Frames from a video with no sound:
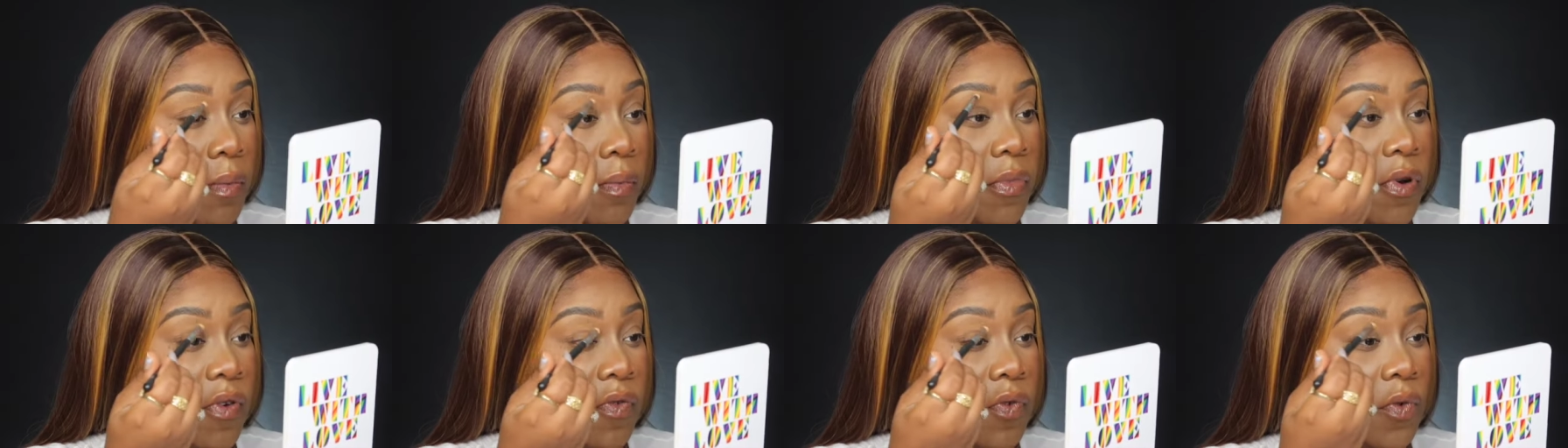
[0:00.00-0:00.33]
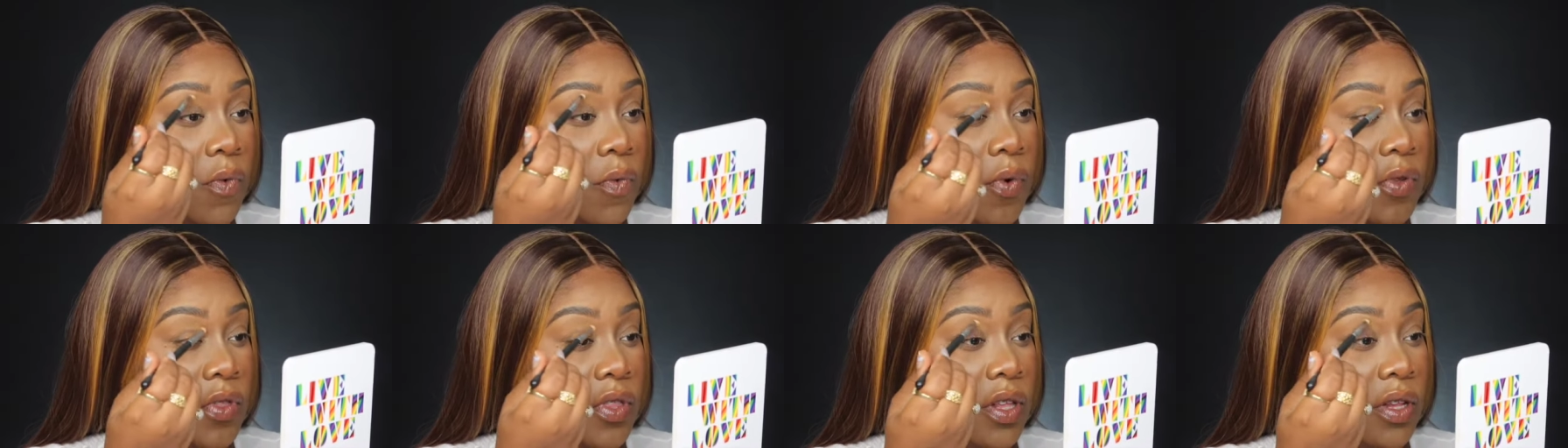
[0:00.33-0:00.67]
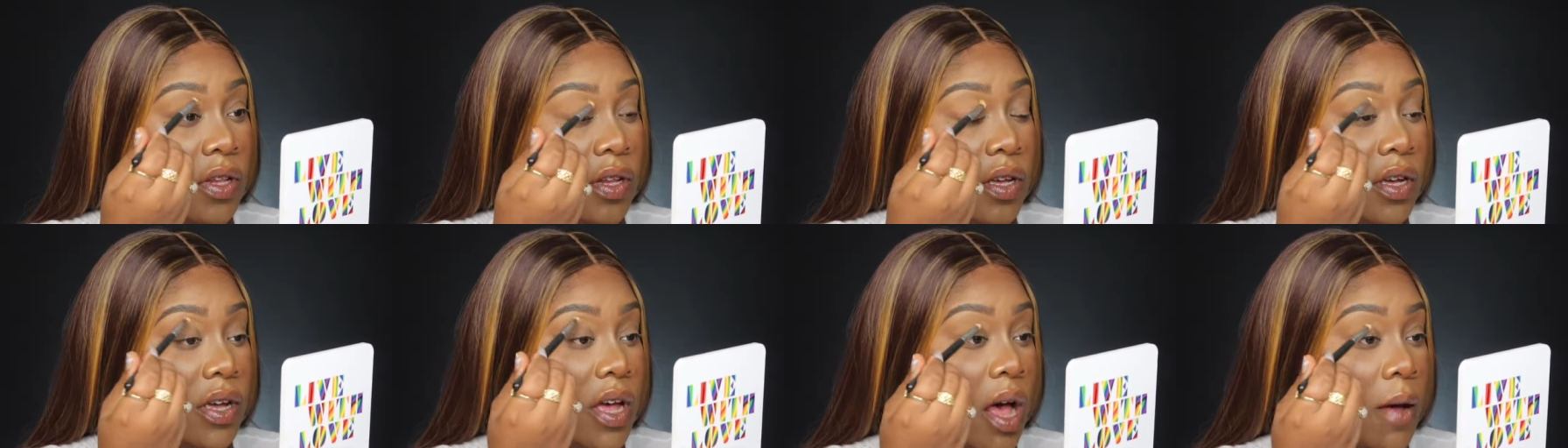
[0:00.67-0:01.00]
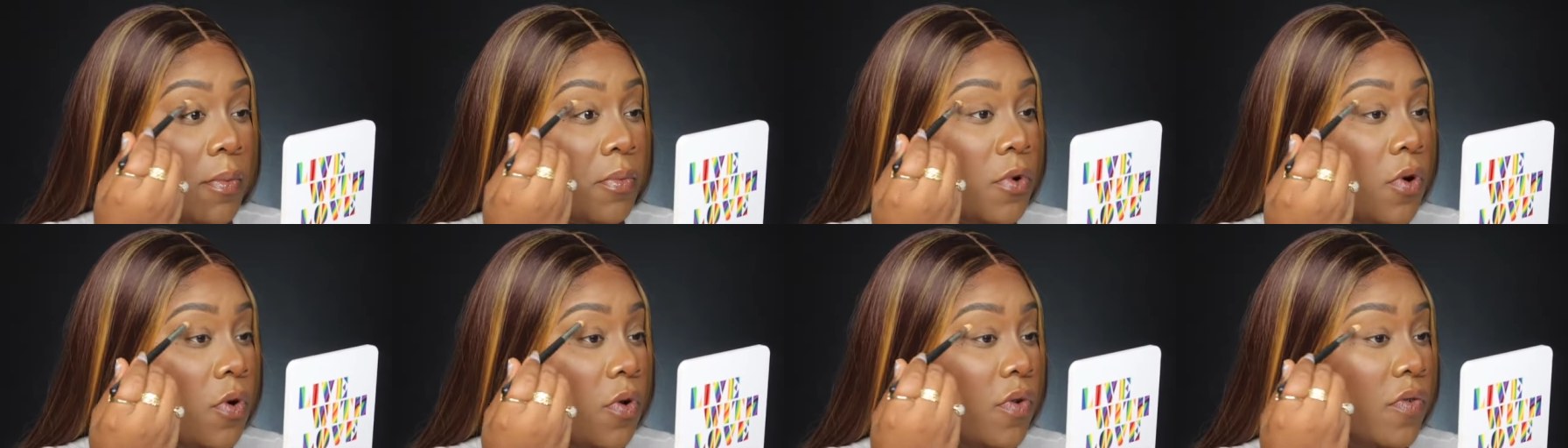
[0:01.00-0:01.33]
but for the look
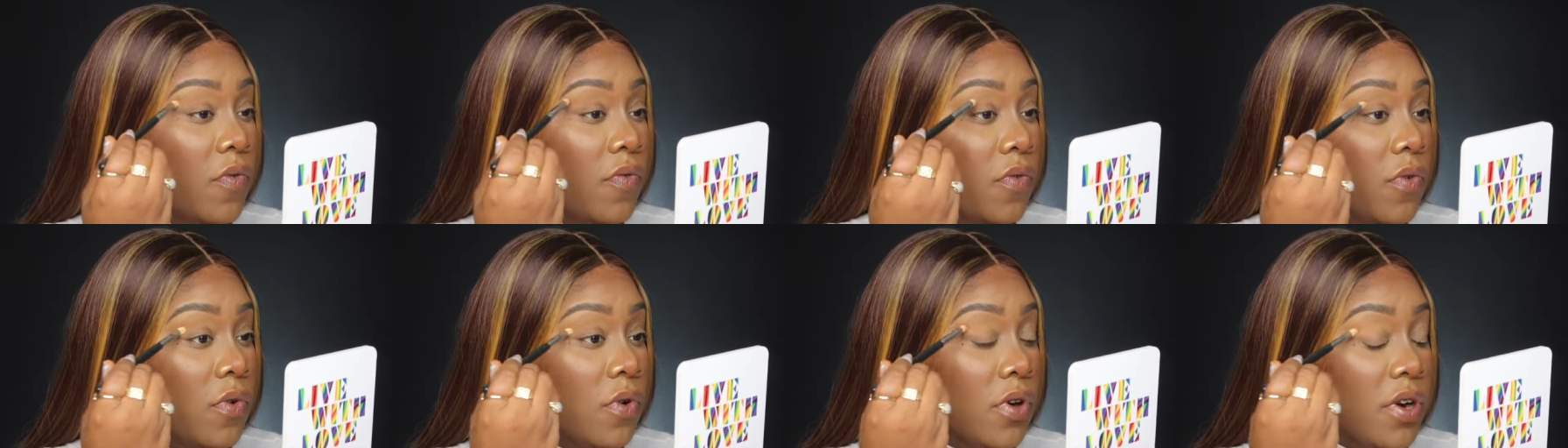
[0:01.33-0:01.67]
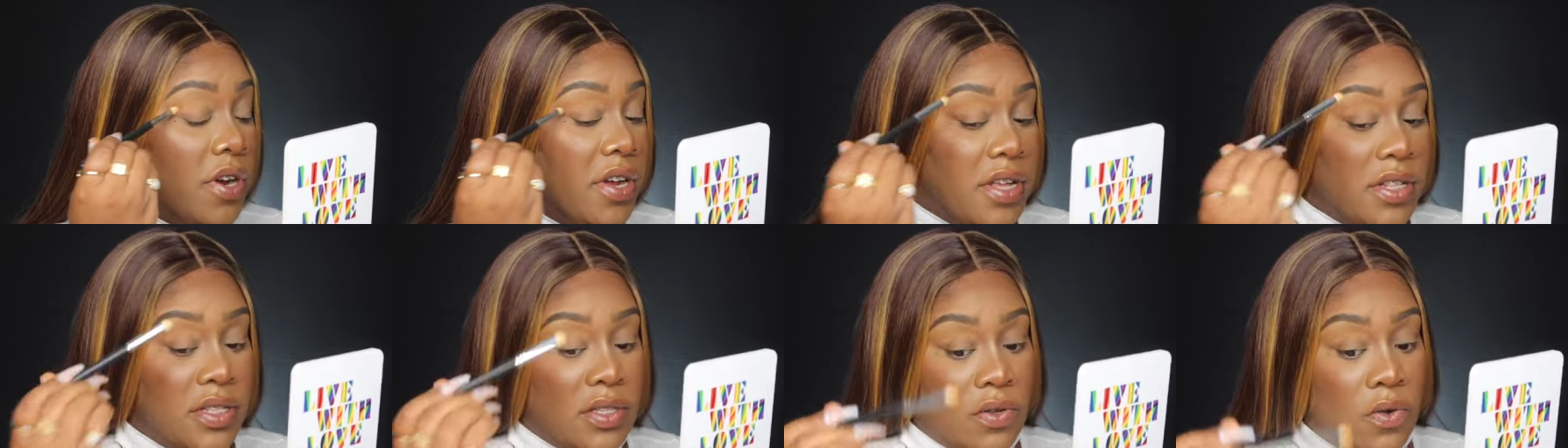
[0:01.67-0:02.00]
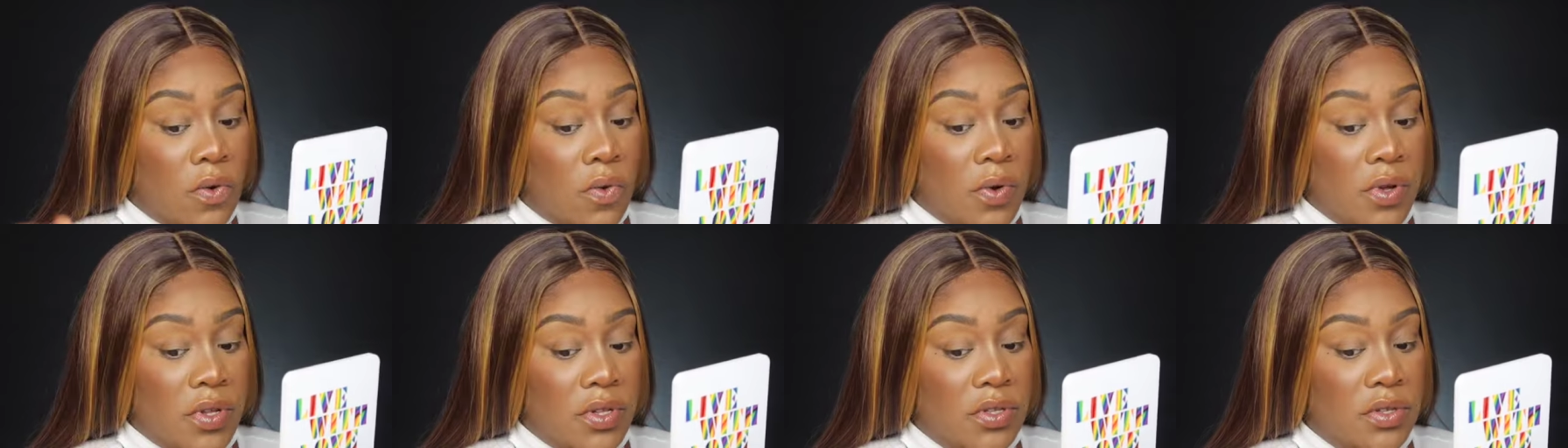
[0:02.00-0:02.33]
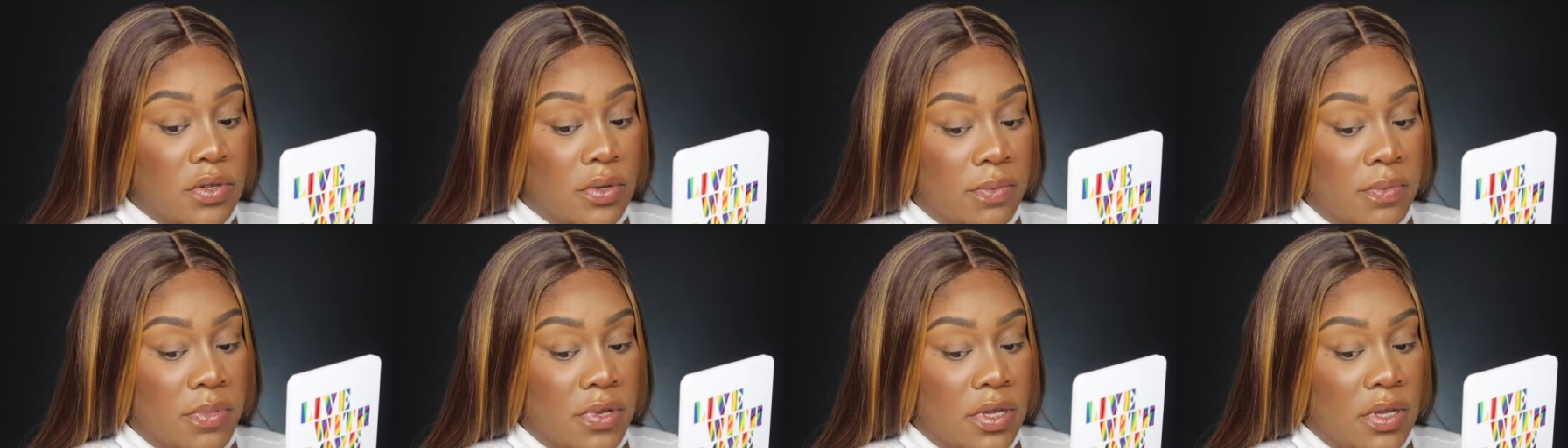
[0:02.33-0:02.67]
I'm going for, it's going
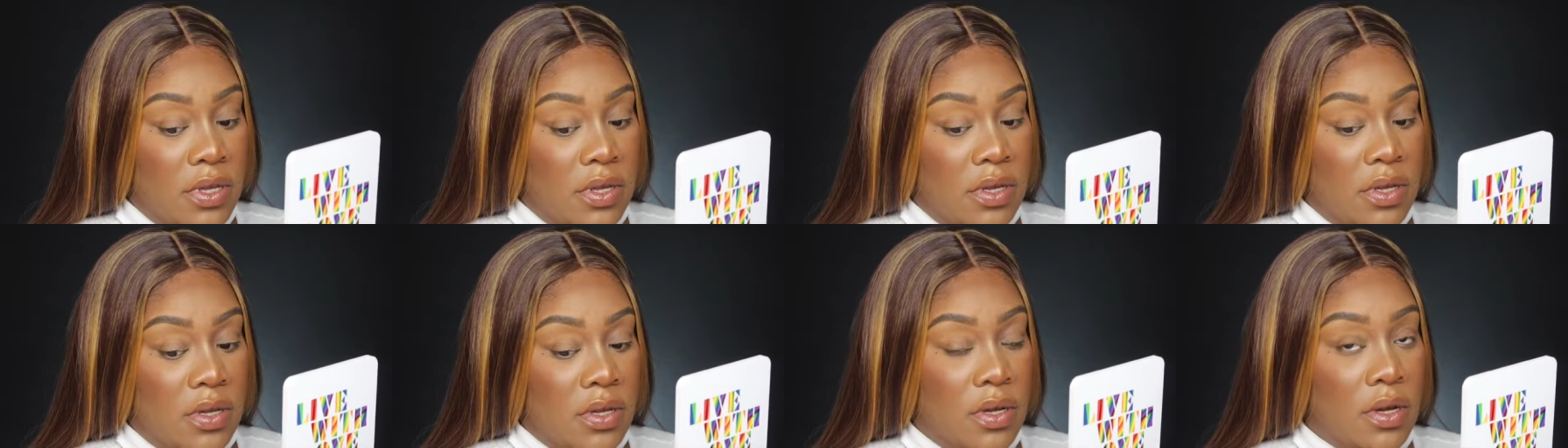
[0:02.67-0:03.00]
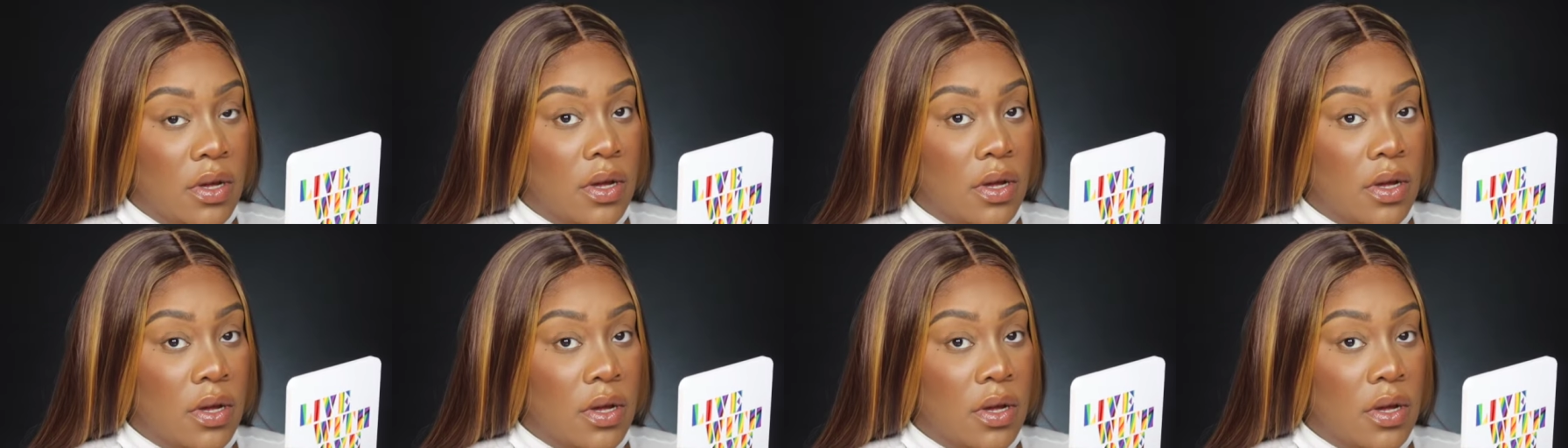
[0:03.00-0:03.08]
to be